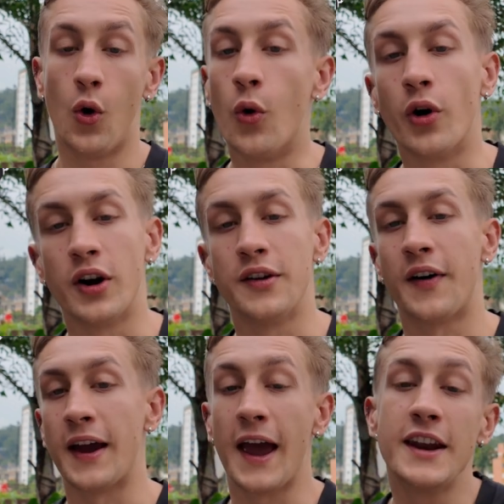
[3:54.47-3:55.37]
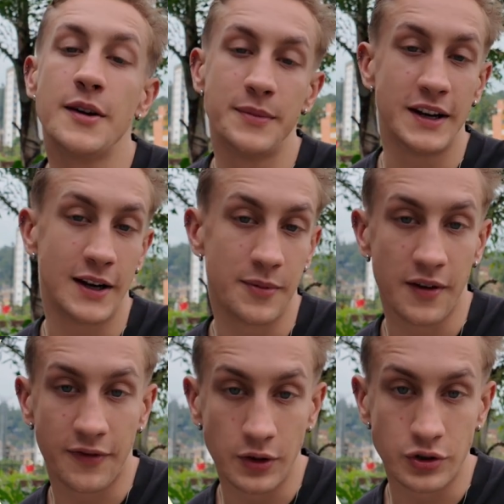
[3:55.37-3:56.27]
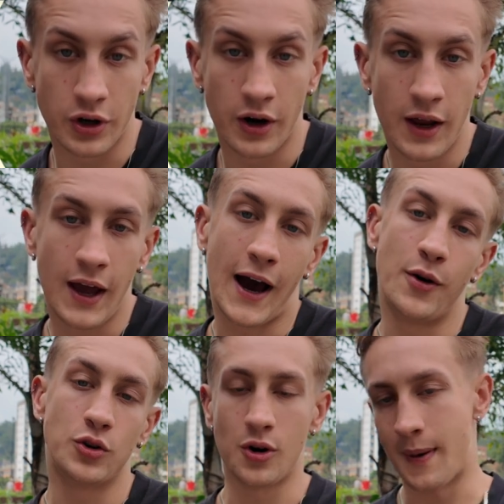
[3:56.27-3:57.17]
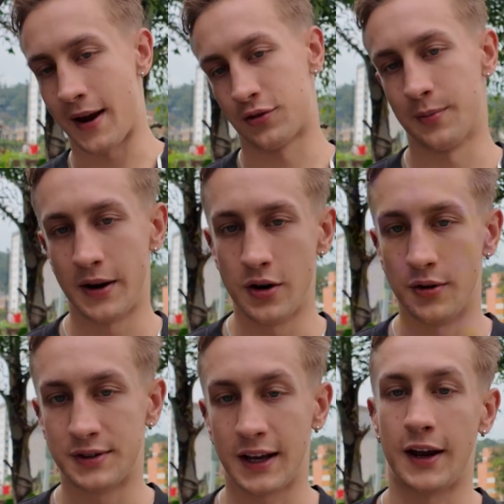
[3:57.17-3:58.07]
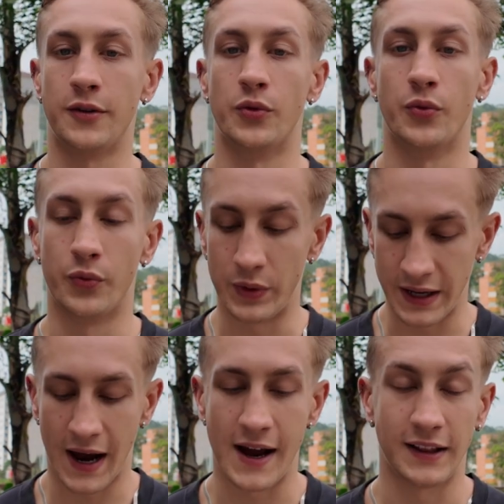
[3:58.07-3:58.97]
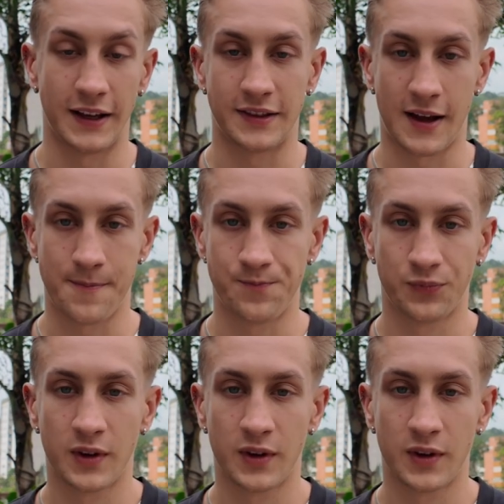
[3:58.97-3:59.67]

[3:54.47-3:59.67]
Or if I end up needing them in the future, I will go back through my notes and re-highlight them.